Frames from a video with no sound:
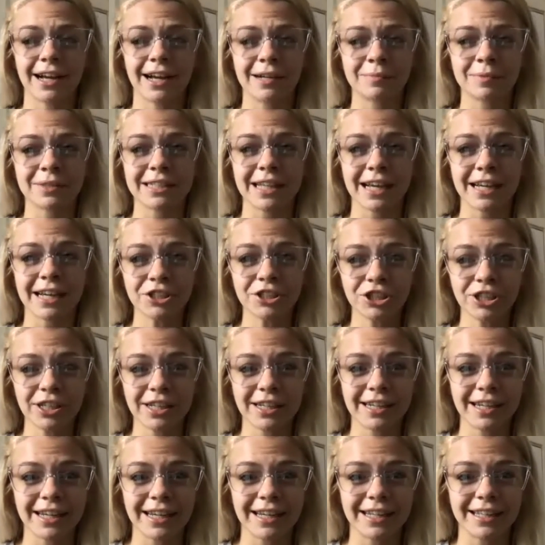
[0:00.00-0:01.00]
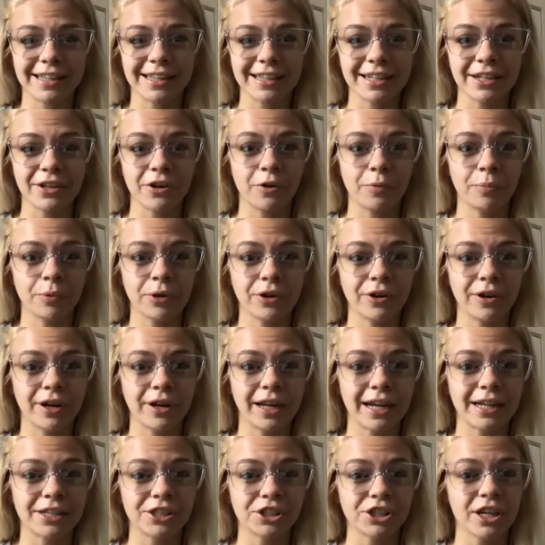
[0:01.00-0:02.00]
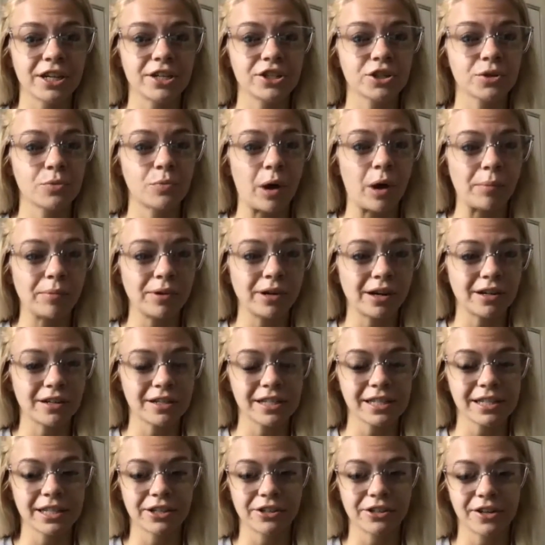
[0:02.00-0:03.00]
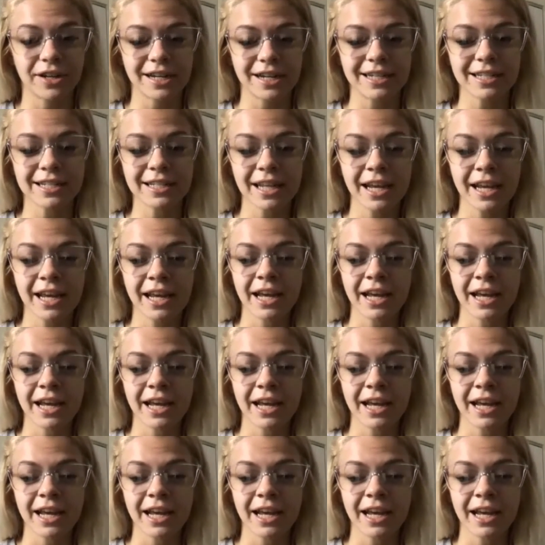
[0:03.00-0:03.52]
session in the Opioid Education webinar series.